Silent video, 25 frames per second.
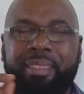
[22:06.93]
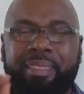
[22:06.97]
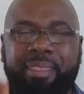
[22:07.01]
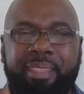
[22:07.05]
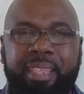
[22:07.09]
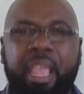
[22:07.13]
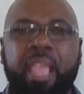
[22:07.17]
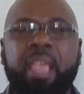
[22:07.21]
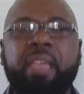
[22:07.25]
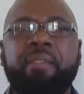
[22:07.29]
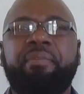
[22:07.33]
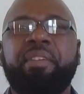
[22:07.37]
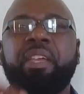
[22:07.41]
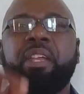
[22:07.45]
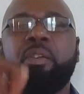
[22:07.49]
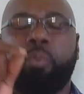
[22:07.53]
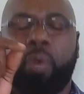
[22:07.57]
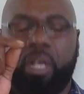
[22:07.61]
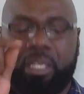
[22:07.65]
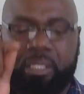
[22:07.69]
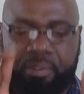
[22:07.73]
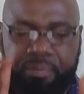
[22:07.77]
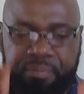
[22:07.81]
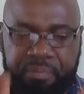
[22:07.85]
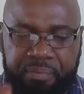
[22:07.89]
David
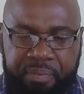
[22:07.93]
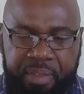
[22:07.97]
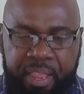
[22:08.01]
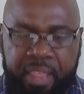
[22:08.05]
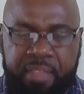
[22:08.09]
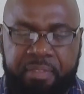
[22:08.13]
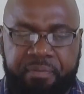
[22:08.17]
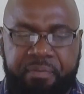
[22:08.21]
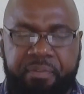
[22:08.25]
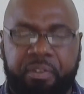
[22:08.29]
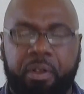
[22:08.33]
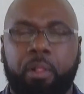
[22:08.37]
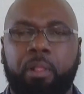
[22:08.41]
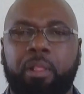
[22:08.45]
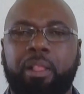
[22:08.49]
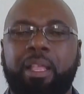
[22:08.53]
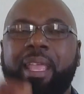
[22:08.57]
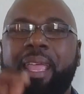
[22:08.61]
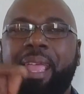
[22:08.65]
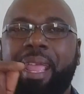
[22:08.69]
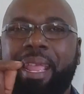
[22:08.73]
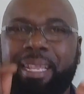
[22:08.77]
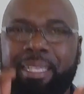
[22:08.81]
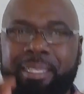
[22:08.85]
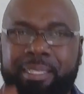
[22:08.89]
was faithful
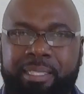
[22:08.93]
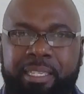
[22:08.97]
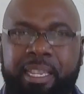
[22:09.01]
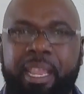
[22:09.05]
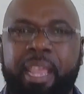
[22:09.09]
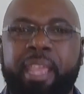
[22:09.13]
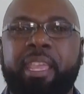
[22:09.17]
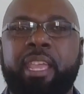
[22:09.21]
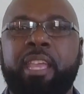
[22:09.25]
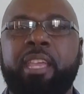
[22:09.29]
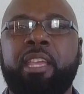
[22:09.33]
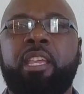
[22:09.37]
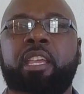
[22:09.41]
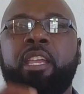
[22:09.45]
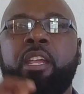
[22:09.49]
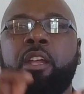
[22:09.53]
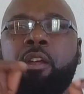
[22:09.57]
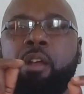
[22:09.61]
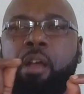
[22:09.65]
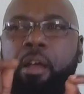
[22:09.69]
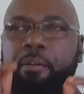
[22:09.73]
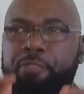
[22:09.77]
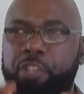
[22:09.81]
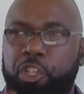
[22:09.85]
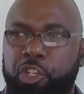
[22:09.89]
in taking
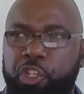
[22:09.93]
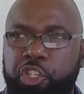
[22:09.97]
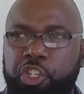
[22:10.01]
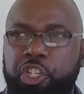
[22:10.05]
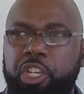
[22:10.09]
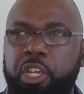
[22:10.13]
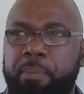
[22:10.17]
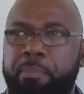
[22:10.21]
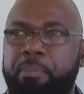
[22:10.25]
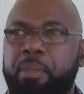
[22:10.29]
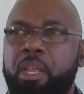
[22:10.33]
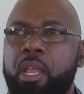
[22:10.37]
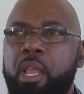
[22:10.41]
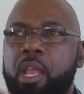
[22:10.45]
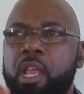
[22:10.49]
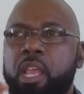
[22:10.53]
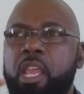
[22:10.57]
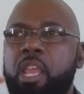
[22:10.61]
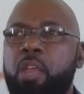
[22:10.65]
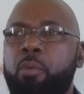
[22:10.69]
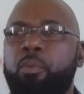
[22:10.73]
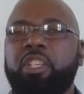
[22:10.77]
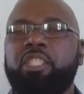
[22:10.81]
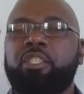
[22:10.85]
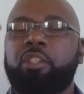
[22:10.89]
care of the sheep.
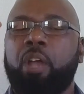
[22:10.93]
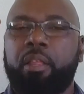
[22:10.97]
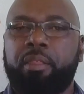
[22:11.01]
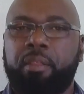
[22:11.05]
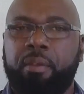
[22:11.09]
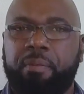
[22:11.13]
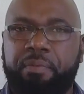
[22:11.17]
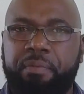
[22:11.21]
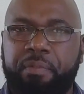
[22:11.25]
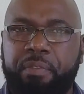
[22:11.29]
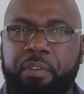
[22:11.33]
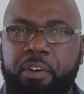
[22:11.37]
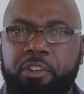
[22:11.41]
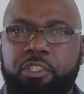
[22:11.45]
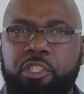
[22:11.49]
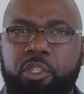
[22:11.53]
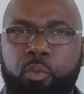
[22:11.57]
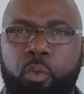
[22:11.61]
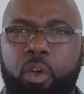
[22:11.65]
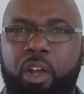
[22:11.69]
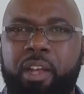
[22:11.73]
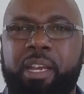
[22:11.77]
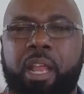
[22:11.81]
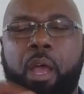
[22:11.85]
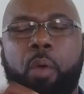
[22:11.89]
He was not the first
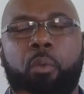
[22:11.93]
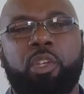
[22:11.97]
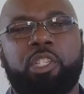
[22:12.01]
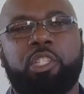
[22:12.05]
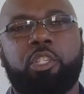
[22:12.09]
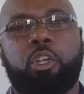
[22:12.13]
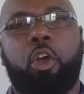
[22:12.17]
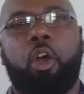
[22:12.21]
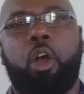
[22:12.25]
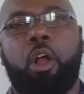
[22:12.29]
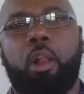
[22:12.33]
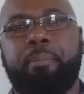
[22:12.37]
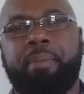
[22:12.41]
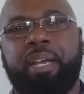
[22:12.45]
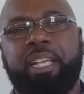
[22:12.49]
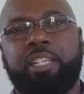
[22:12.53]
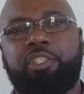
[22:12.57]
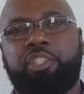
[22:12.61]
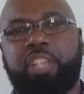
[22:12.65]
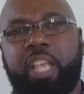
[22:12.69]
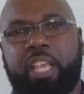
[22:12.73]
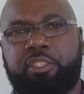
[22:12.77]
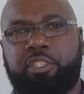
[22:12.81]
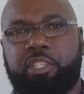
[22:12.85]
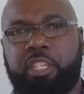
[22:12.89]
one that was called by
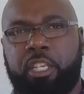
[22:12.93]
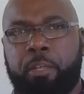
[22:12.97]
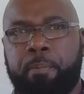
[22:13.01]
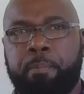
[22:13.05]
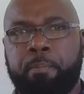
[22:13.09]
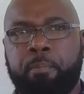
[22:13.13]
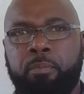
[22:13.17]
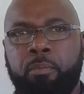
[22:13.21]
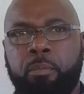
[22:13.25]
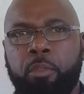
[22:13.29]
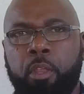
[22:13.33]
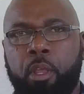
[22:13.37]
Jesse